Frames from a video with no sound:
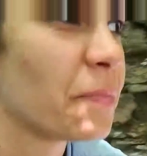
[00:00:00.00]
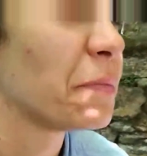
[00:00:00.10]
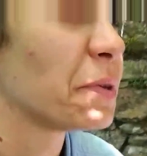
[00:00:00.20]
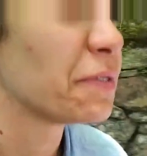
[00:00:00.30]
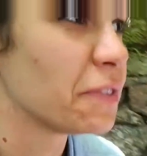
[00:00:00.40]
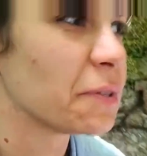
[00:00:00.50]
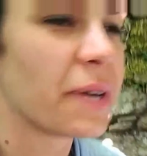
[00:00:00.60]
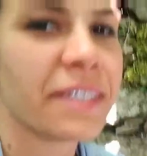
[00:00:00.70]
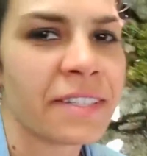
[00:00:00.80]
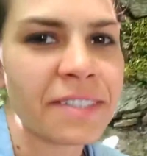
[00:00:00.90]
Beautiful
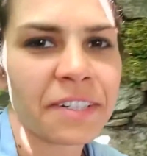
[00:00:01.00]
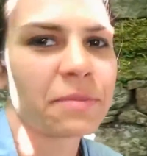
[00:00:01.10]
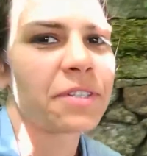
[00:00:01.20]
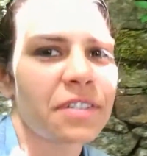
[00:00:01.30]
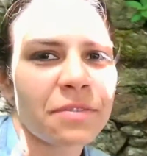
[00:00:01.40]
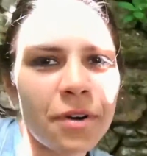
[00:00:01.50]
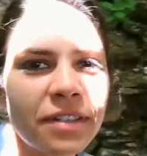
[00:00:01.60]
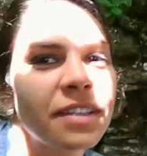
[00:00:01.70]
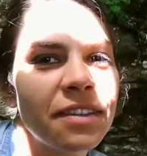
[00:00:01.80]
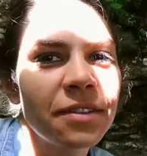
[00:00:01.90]
oasis that we just
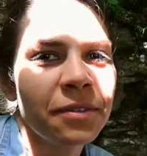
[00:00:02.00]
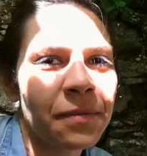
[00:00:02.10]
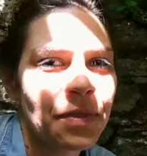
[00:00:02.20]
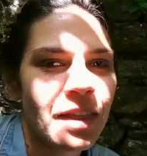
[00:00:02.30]
walked into.